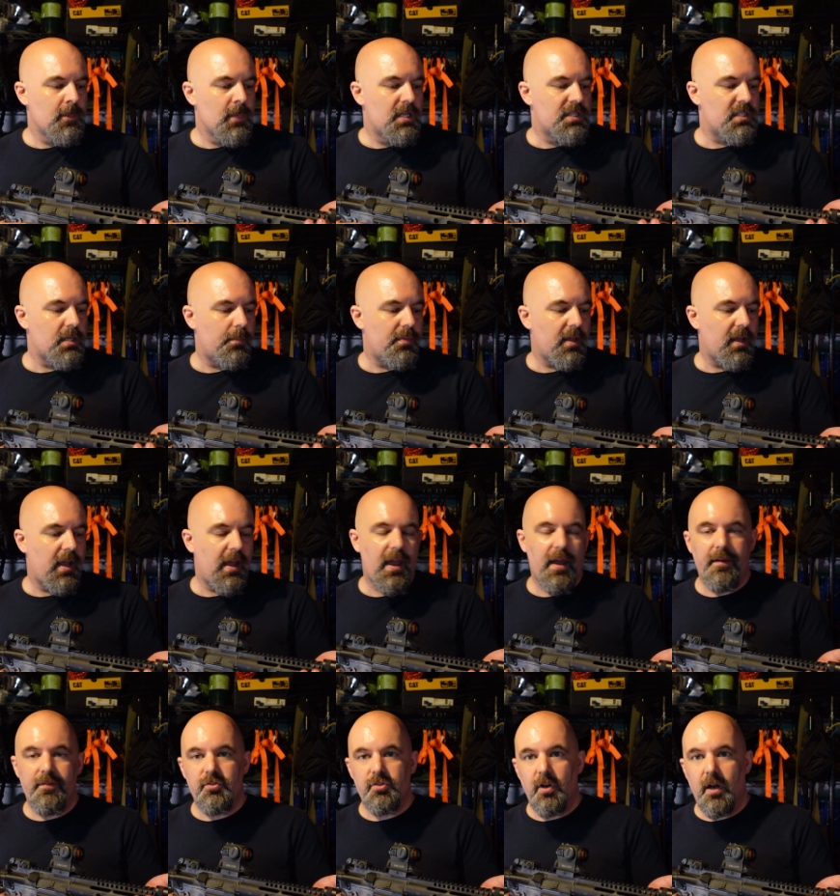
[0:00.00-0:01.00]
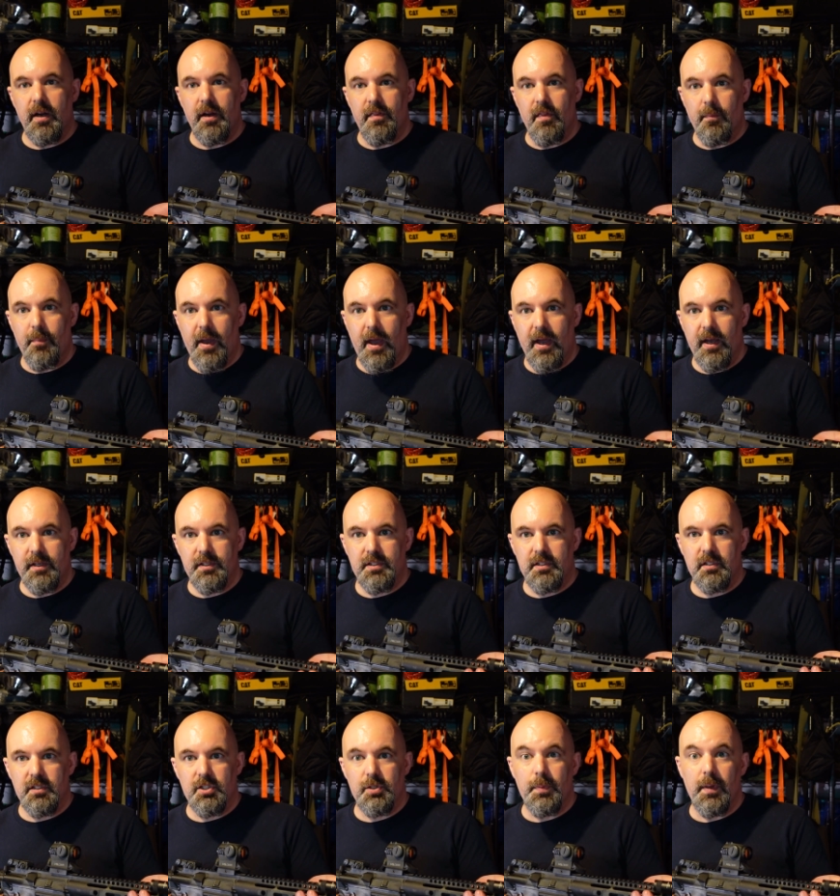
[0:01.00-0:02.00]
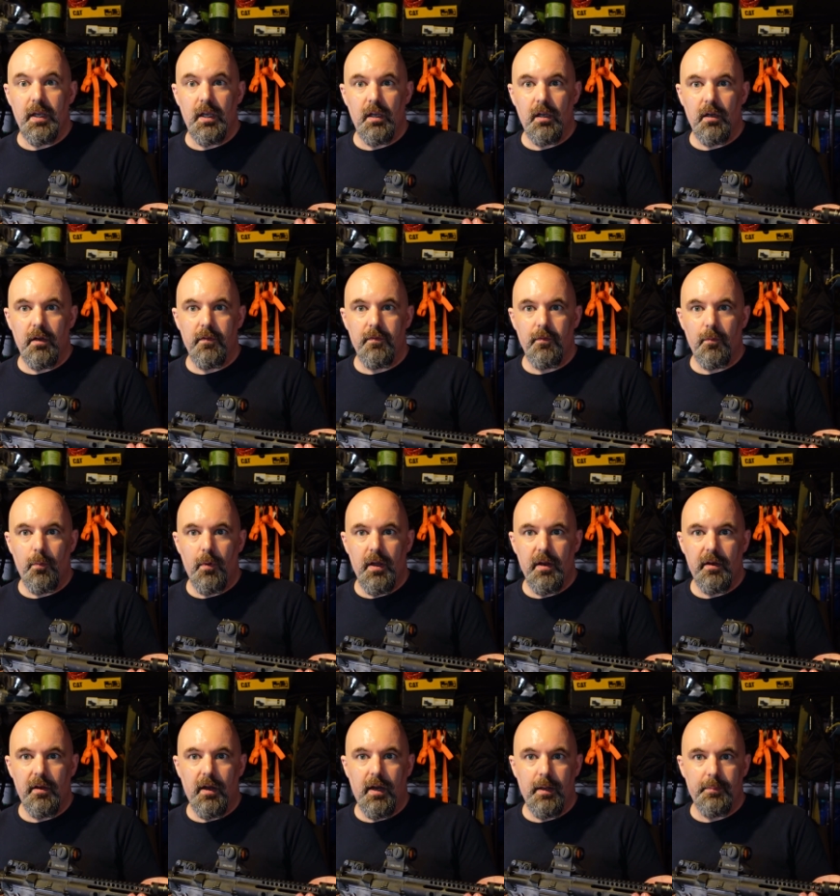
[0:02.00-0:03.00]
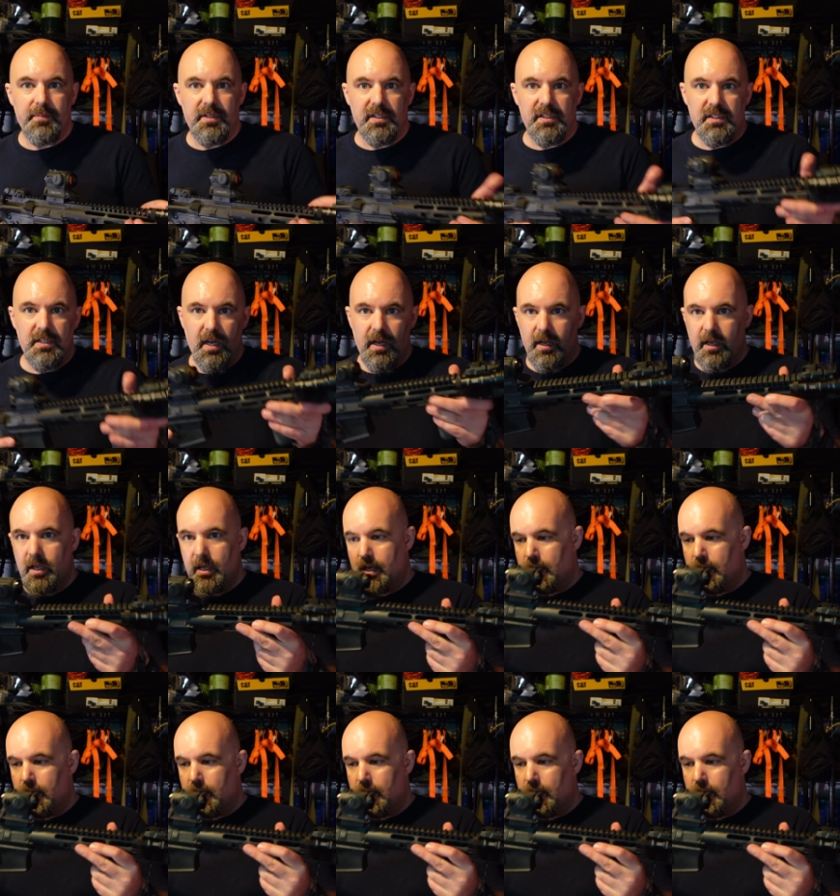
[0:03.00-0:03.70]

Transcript: Something I have tried in the past, speaking of when optics die,